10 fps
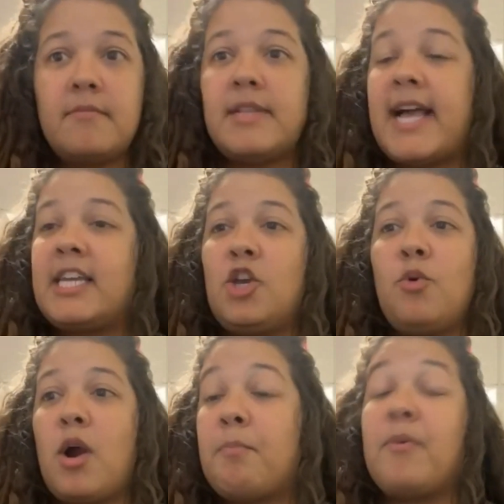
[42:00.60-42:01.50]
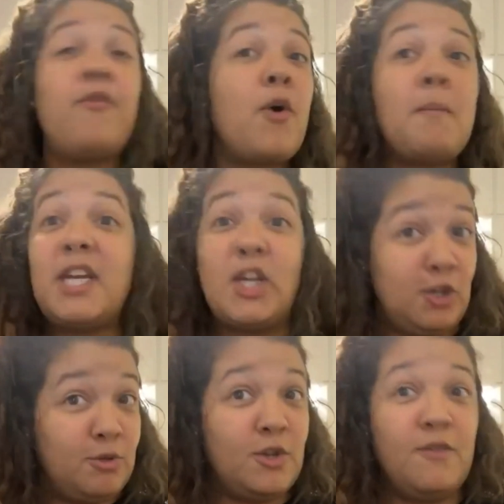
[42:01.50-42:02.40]
like you are performing a
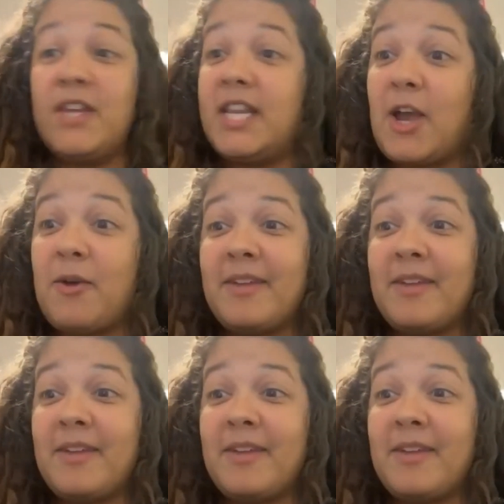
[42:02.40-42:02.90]
YouTube video.